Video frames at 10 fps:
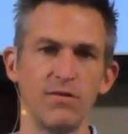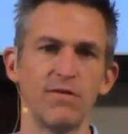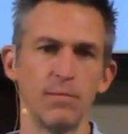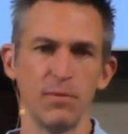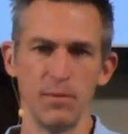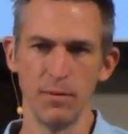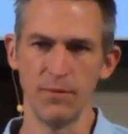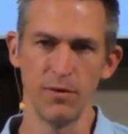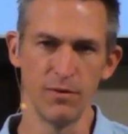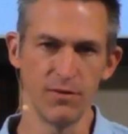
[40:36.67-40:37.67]
simply
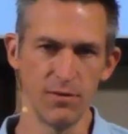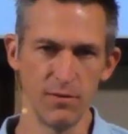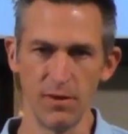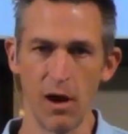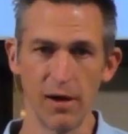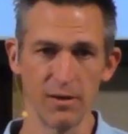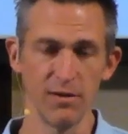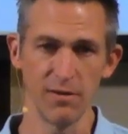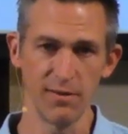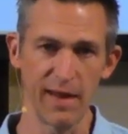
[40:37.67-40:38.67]
refers to the
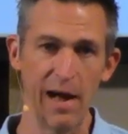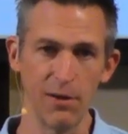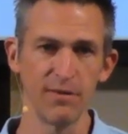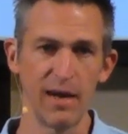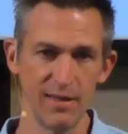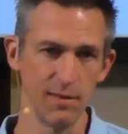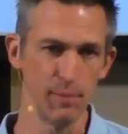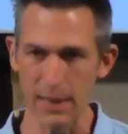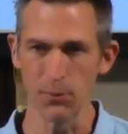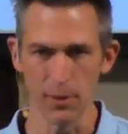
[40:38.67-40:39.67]
darkness that's outside the
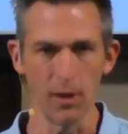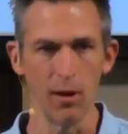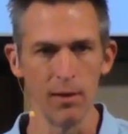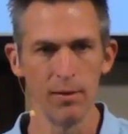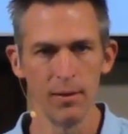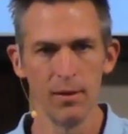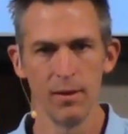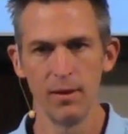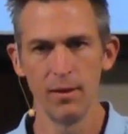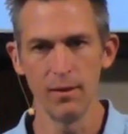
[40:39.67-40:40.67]
banquet hall,
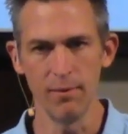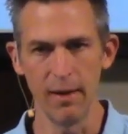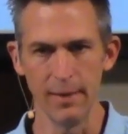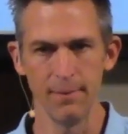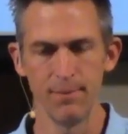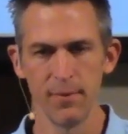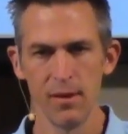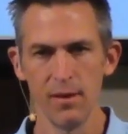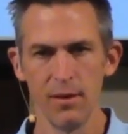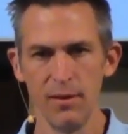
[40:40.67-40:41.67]
right?
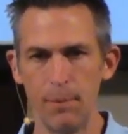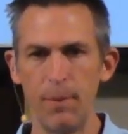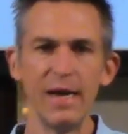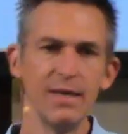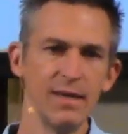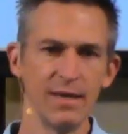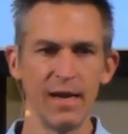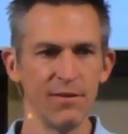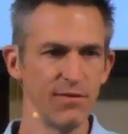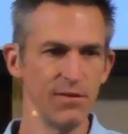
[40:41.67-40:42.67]
The binding
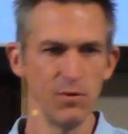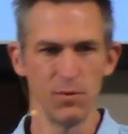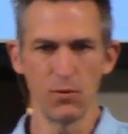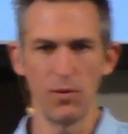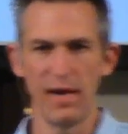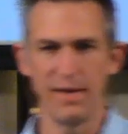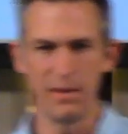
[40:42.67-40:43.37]
has to do with the way that